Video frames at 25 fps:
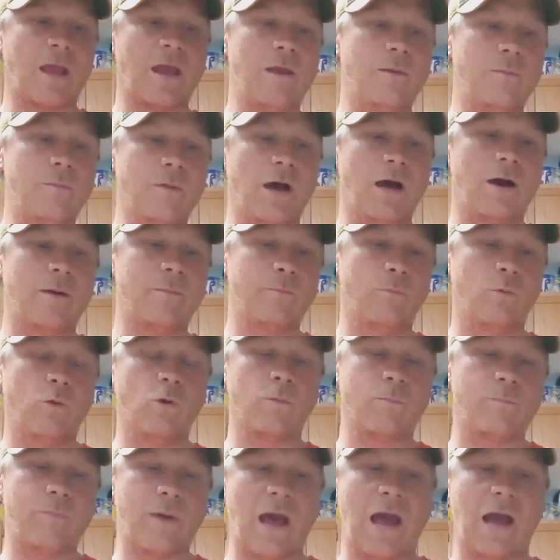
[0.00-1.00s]
and uh,
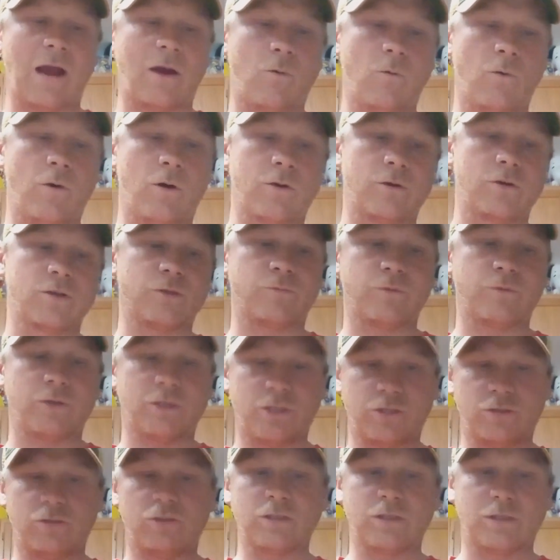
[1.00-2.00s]
more backwaters,
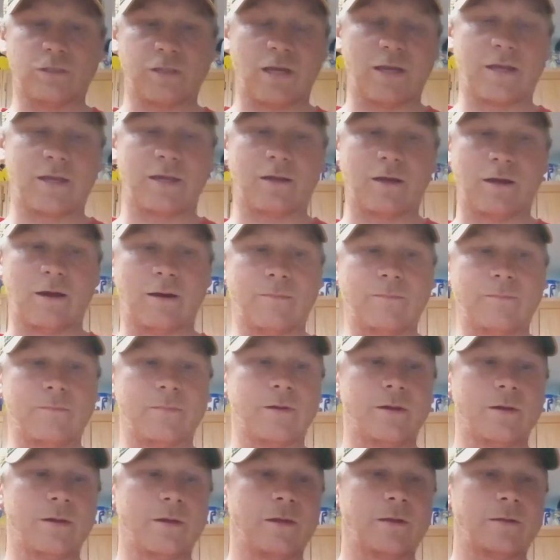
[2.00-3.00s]
which just like um,
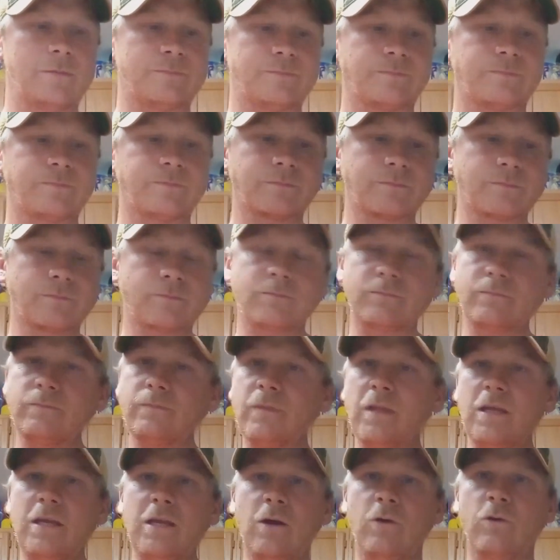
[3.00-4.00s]

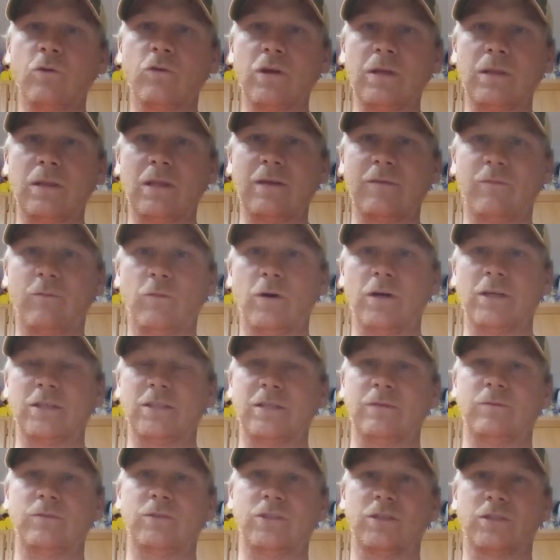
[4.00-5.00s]
you know greenleaf
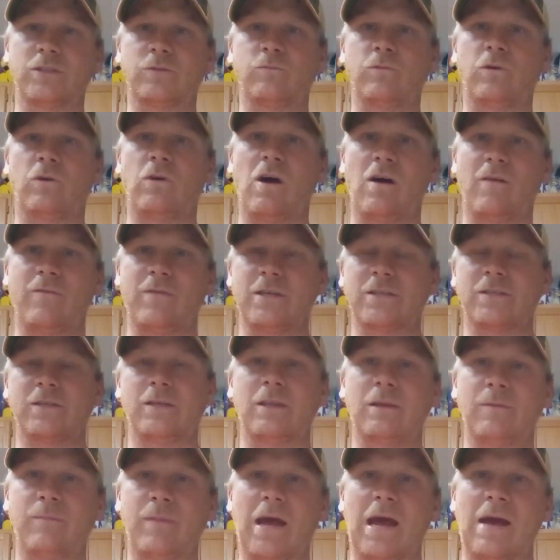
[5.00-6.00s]
was it was just real obvious
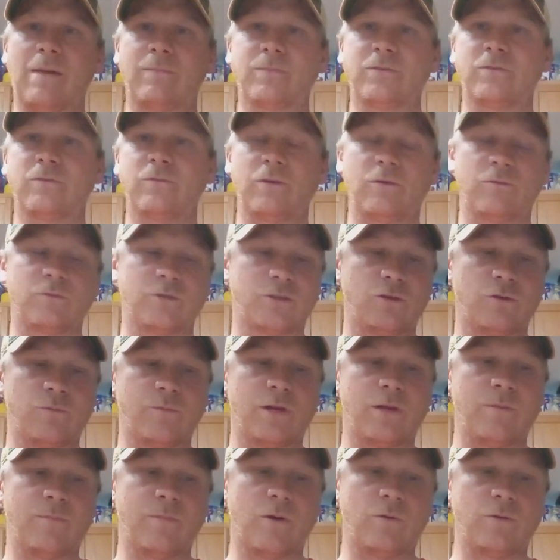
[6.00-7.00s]
on the map so there was too
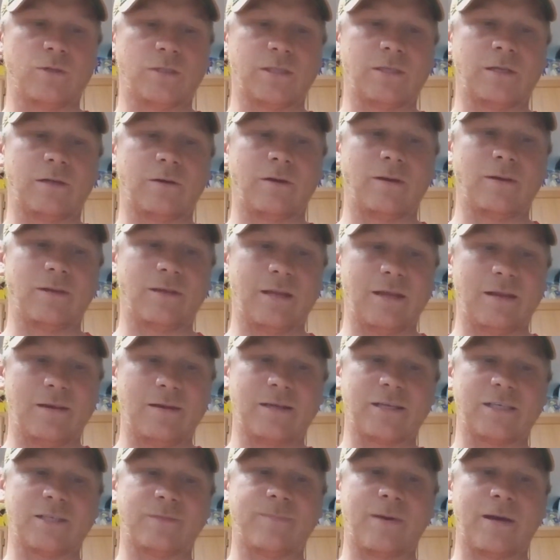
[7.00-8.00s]
many boats in there i
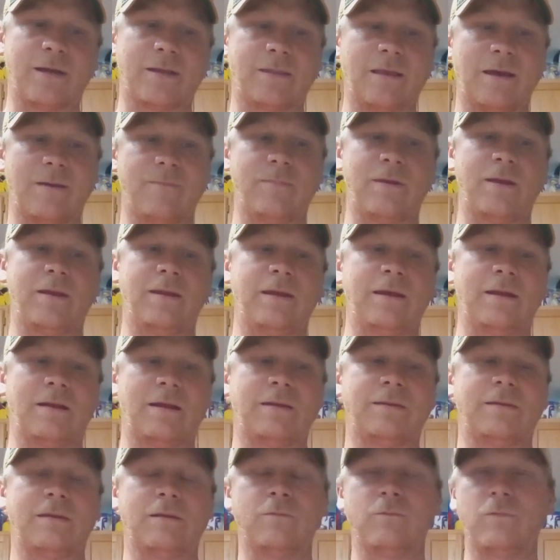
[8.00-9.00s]
didn't expect that many and
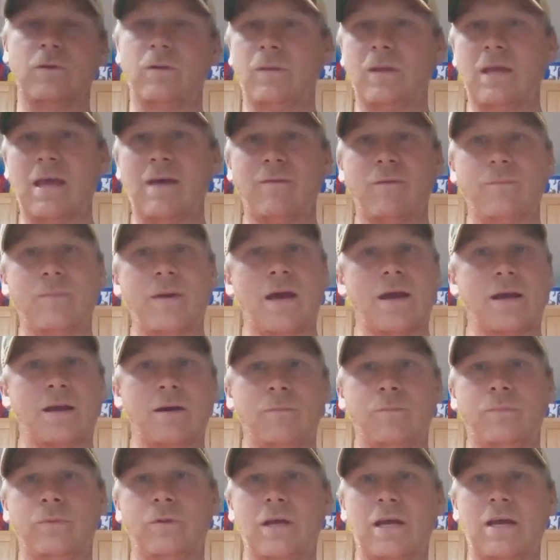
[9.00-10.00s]
i didn't really have a
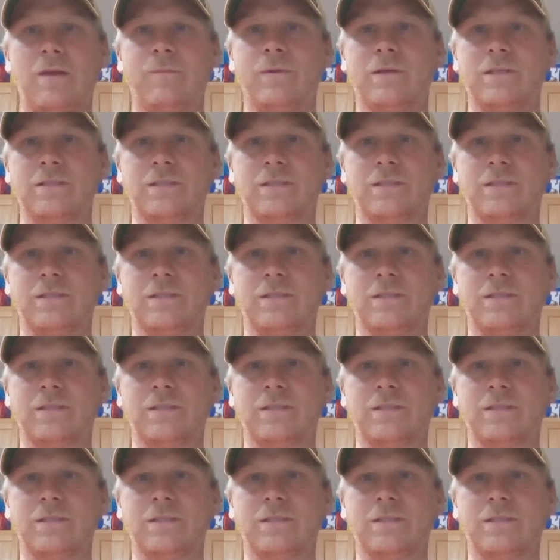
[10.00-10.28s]
backup plan